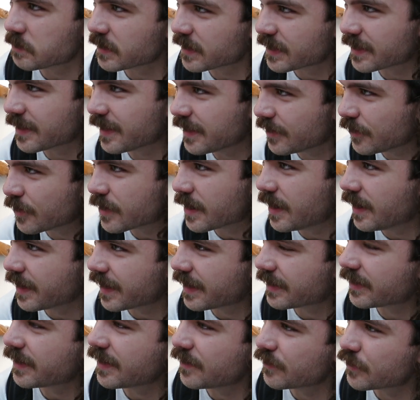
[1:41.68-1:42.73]
But you can't
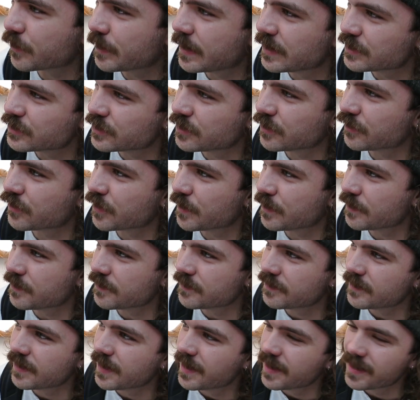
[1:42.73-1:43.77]
get the information off
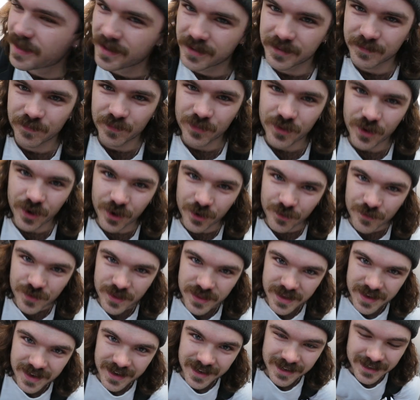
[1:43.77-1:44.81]
them over
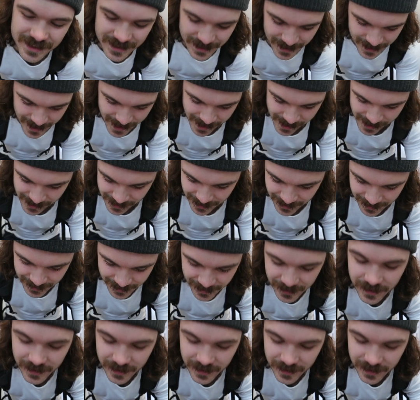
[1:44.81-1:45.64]
the internet.